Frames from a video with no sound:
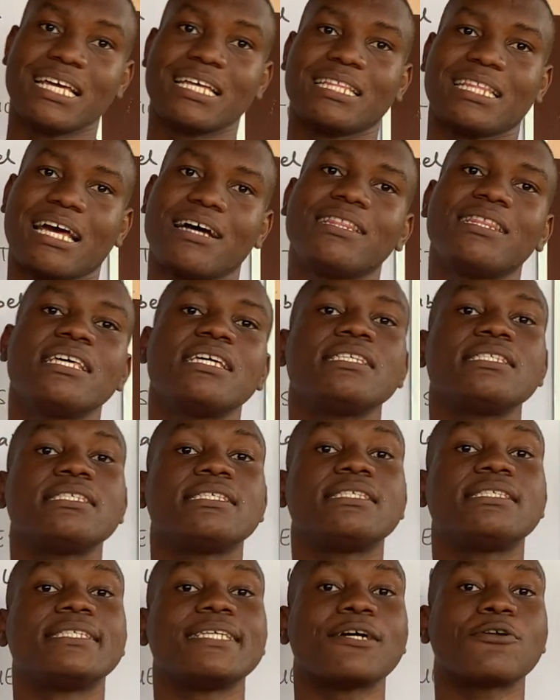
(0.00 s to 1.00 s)
Now, this
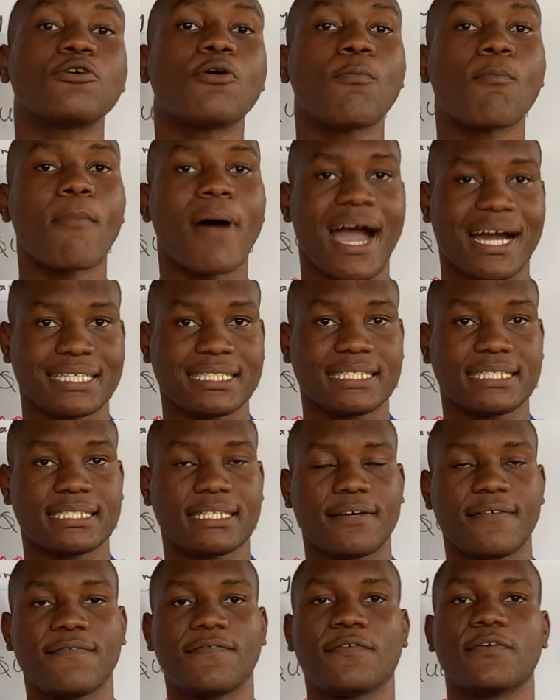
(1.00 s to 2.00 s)
0 marks
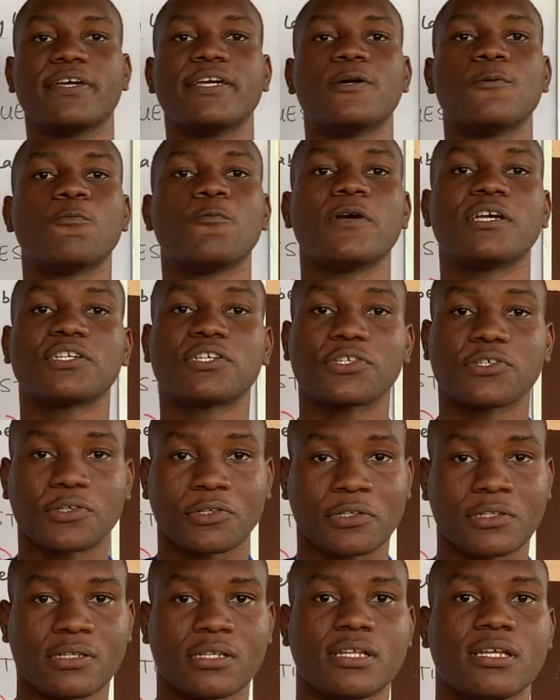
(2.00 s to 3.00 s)
for a
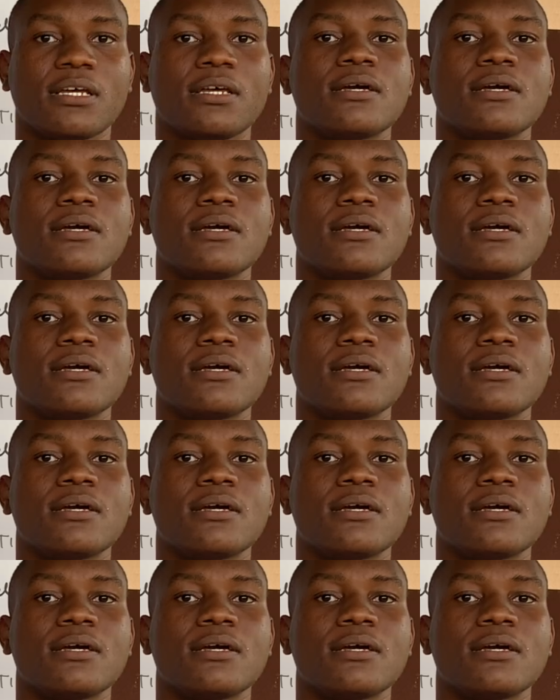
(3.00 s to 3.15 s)
question